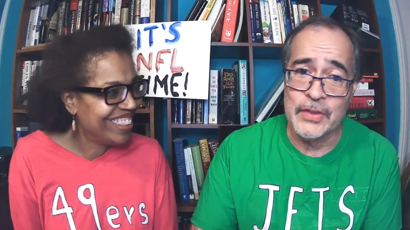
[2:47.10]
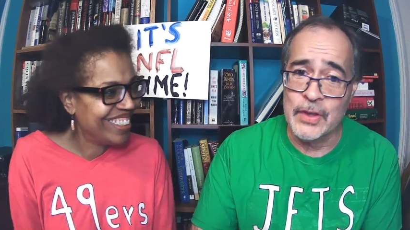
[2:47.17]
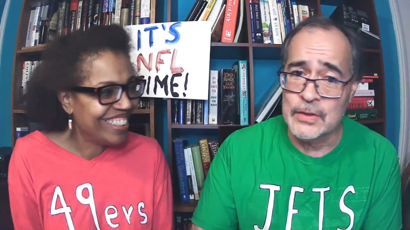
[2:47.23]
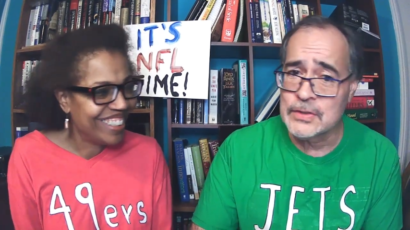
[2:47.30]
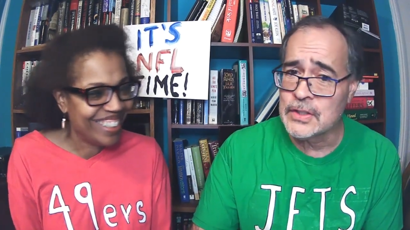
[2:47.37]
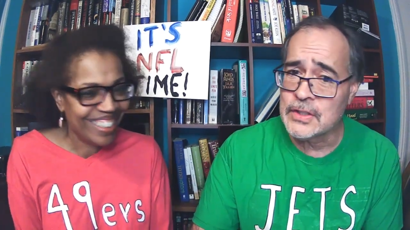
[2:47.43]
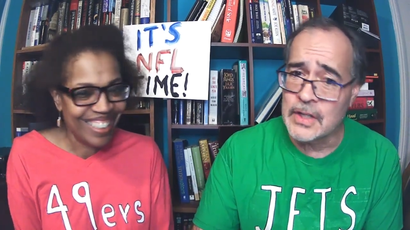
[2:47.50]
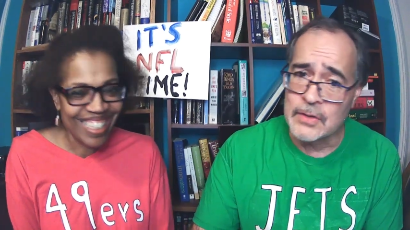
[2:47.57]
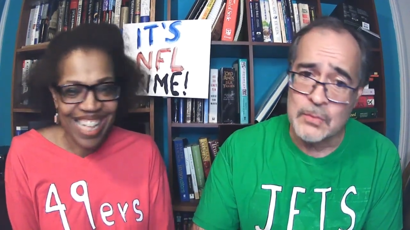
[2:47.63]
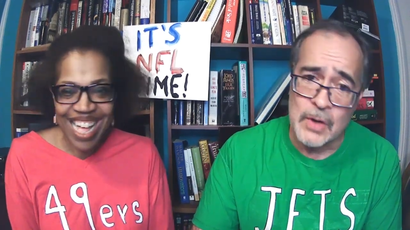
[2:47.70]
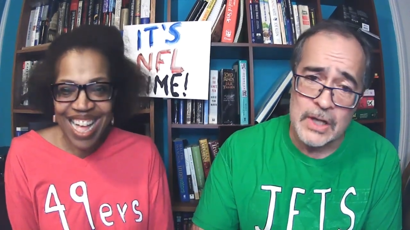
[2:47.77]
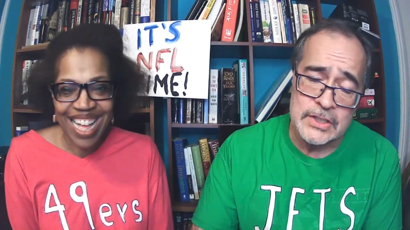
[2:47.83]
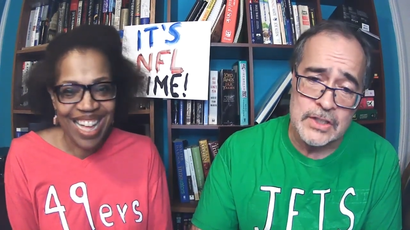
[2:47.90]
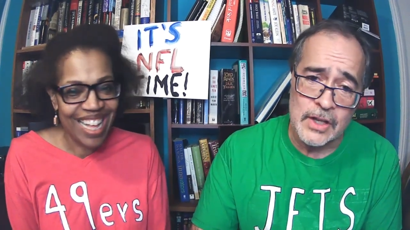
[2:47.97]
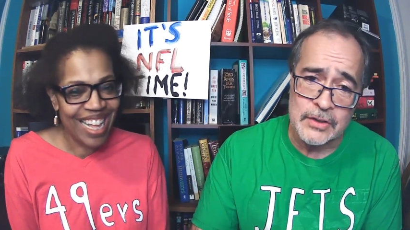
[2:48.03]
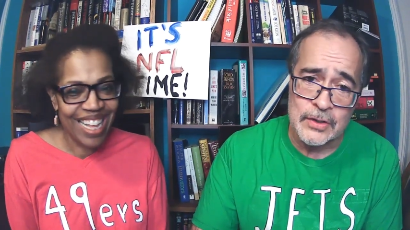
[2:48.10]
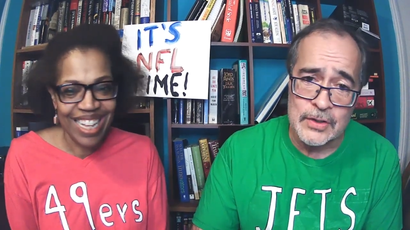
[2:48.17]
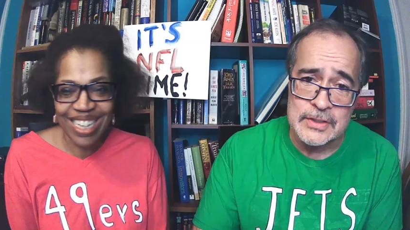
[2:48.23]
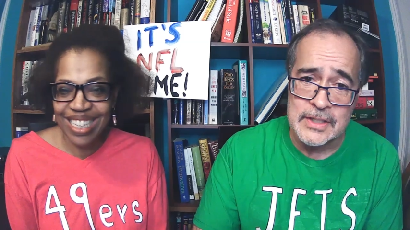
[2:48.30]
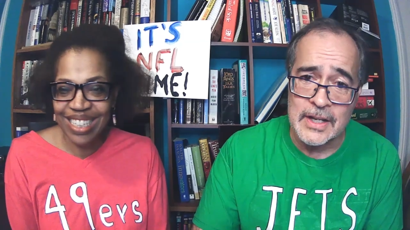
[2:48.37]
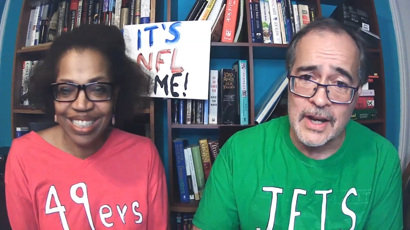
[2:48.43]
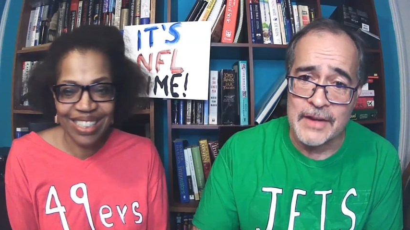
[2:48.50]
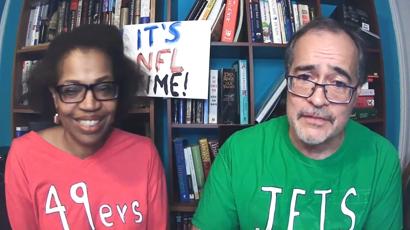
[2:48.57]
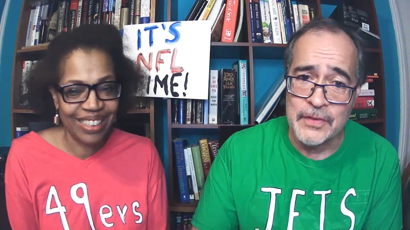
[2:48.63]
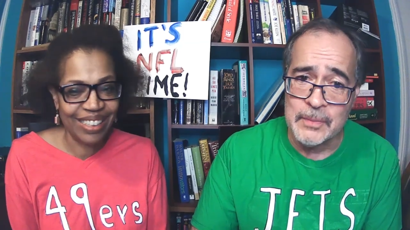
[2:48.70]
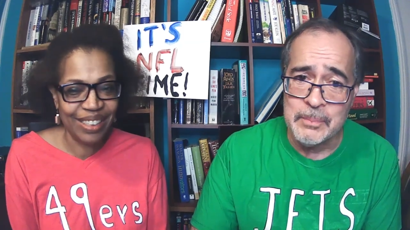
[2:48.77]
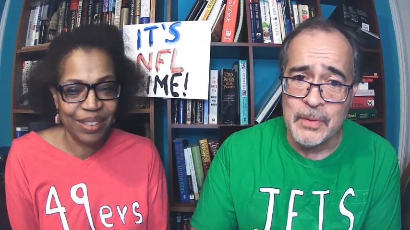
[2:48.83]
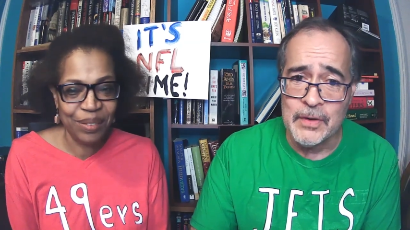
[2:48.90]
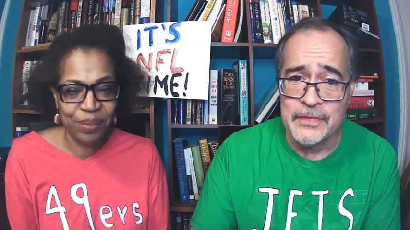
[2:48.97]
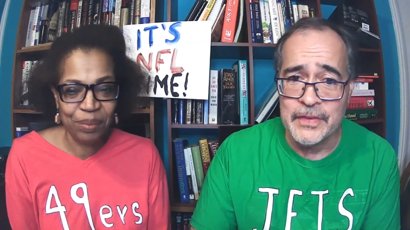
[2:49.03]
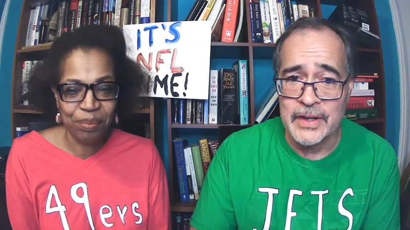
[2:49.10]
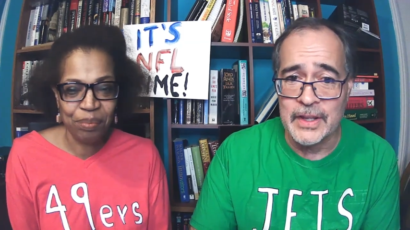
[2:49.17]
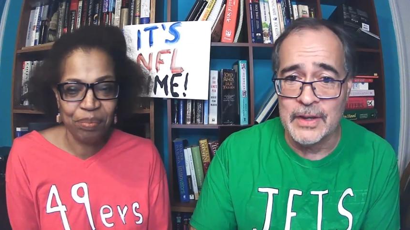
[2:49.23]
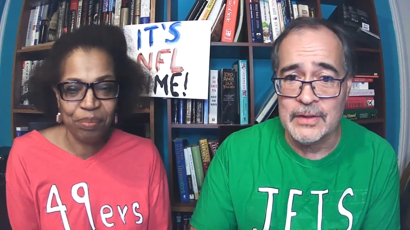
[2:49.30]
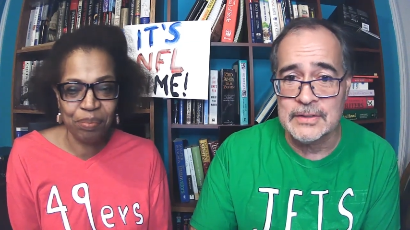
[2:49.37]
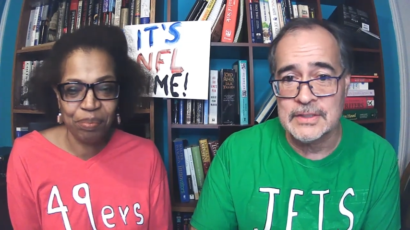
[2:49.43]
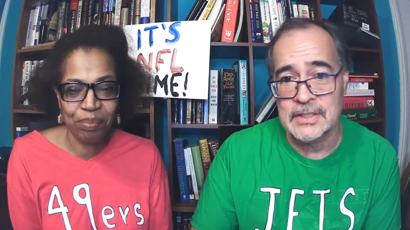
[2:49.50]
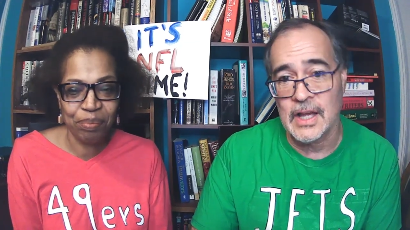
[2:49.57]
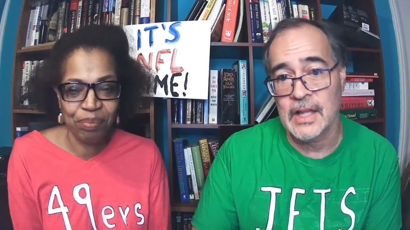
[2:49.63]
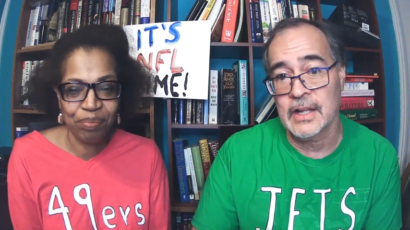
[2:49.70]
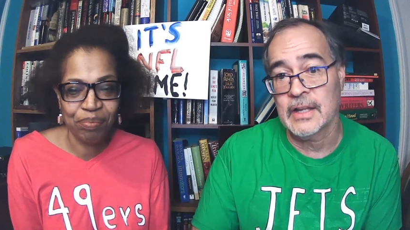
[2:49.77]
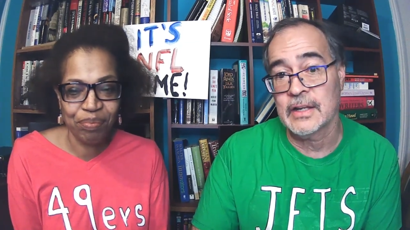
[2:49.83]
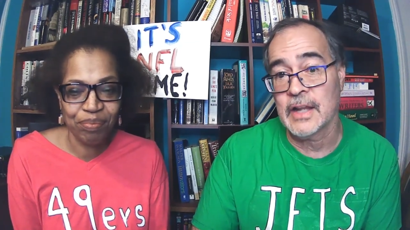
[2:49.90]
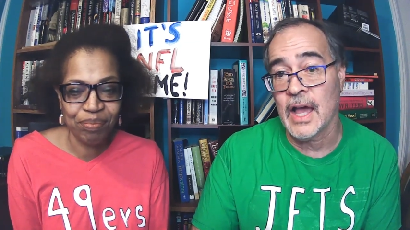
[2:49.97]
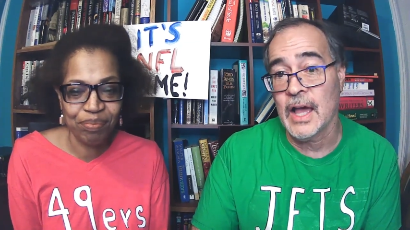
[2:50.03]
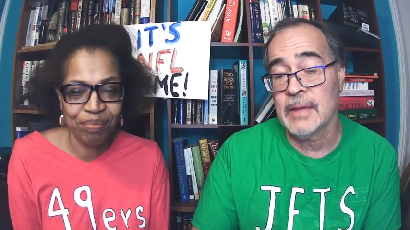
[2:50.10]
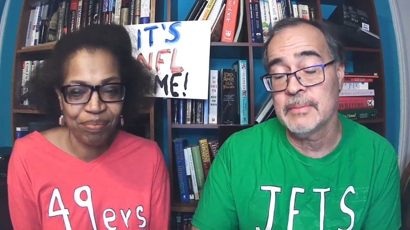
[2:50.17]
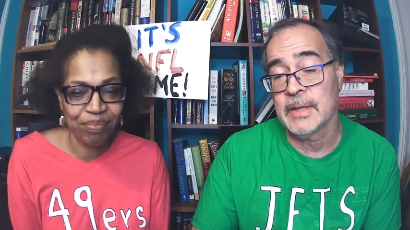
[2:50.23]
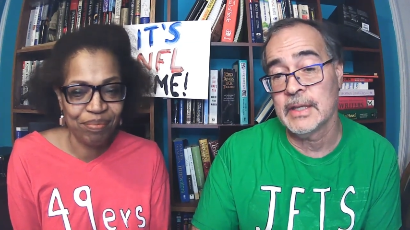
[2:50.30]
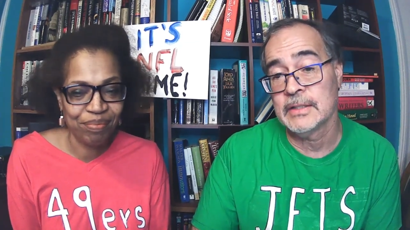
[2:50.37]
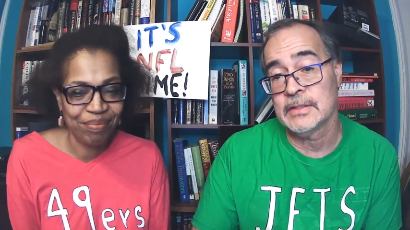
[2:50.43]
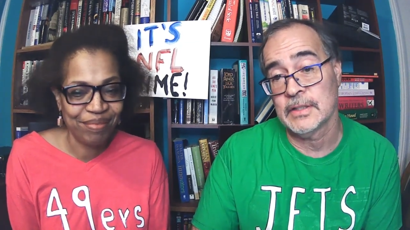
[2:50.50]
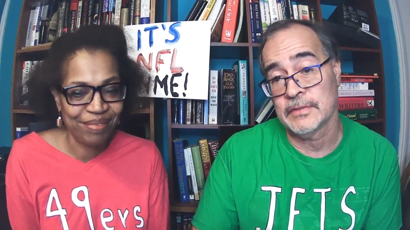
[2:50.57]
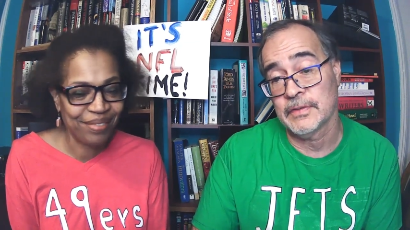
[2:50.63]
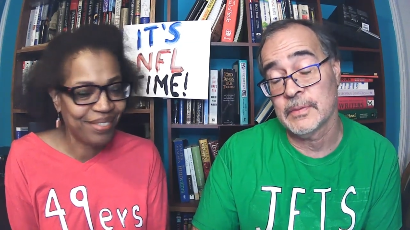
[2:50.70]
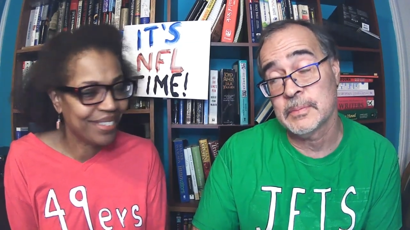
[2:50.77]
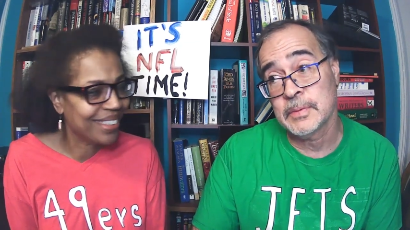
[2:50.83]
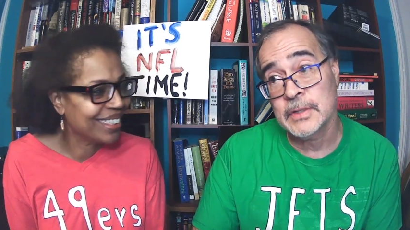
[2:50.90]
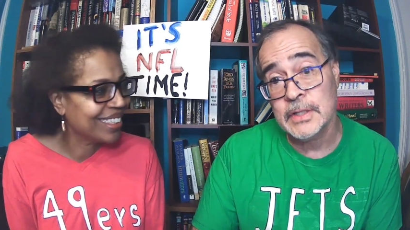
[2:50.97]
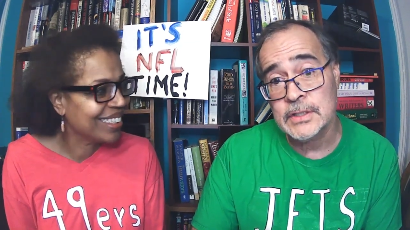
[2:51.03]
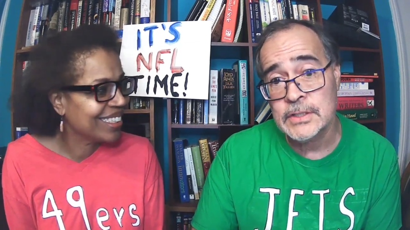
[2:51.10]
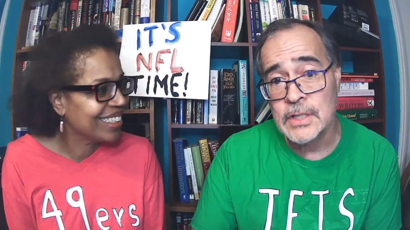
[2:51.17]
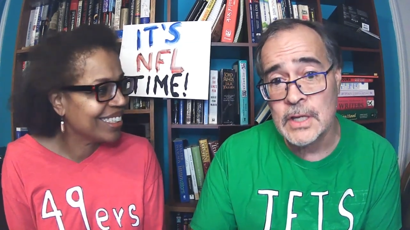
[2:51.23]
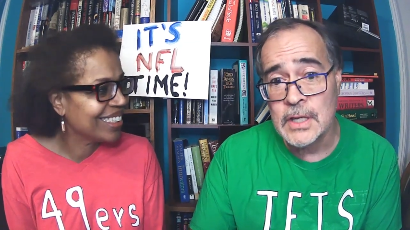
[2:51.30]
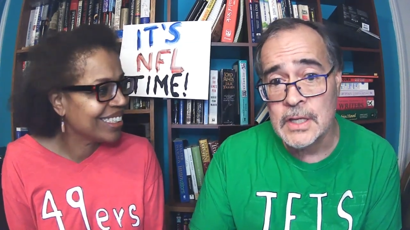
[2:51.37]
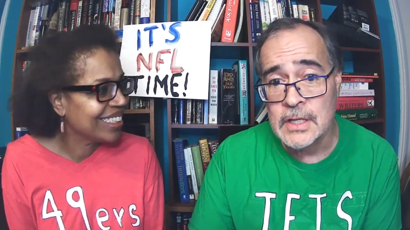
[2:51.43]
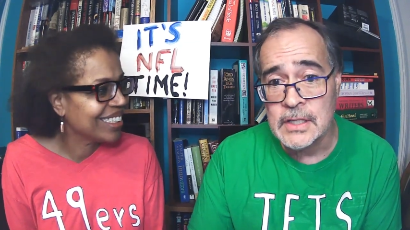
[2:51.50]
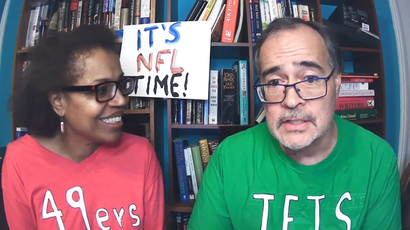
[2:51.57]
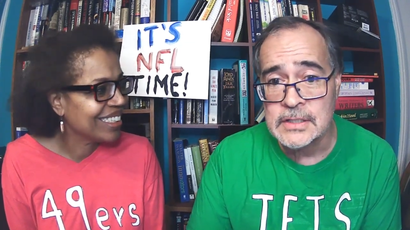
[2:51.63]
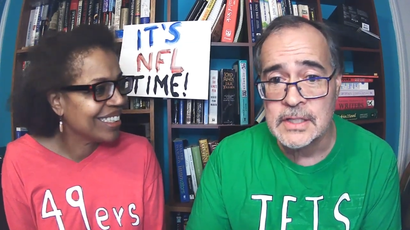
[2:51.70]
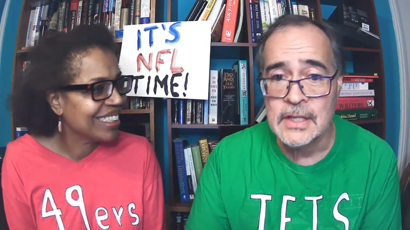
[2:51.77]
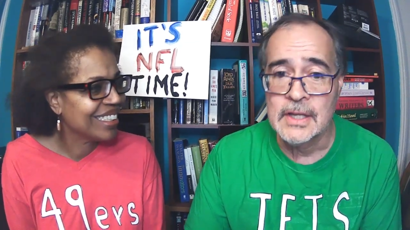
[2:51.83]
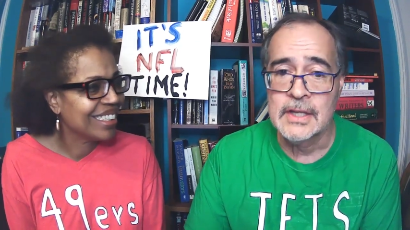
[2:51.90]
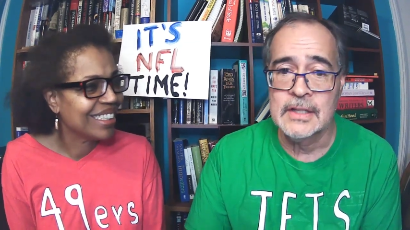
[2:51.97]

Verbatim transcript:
Speaker 1: those who didn't watch our Thursday night football video, Donna and I made different predictions.